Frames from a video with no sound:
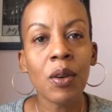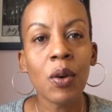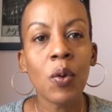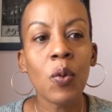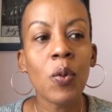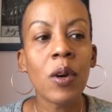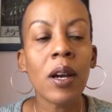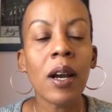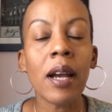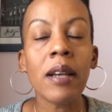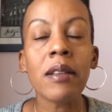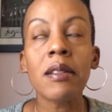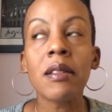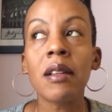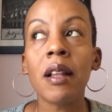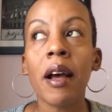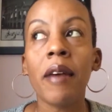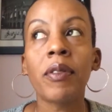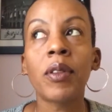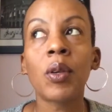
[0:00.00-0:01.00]
where I
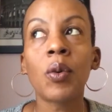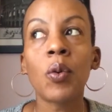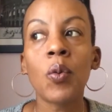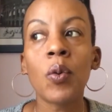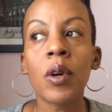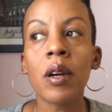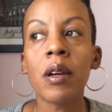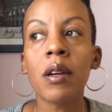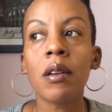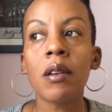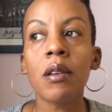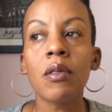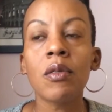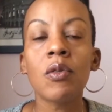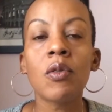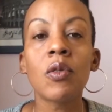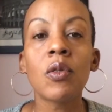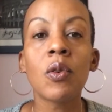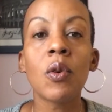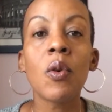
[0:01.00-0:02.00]
still have to work
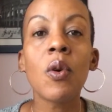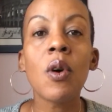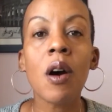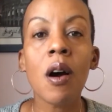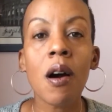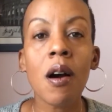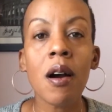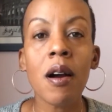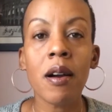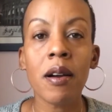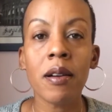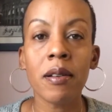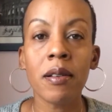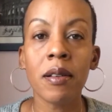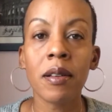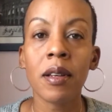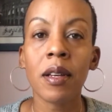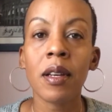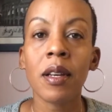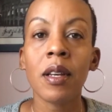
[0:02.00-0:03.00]
so hard